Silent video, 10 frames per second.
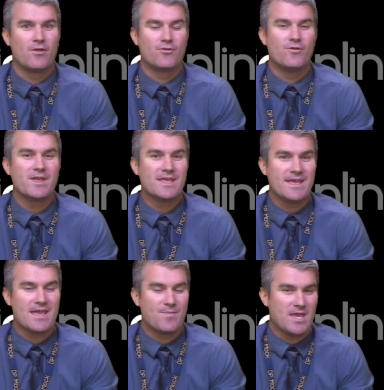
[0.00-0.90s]
through the
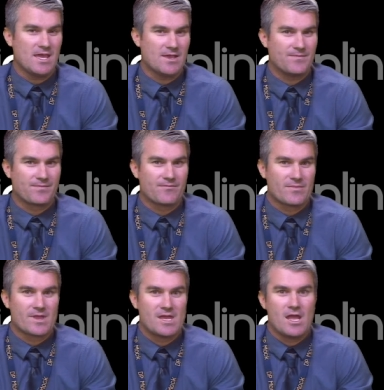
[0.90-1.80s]
EAP.
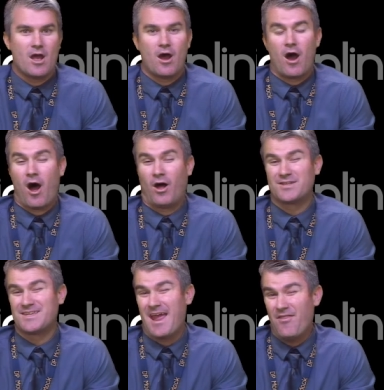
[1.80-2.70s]

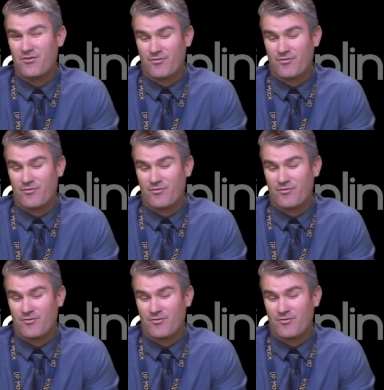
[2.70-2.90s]
All 10th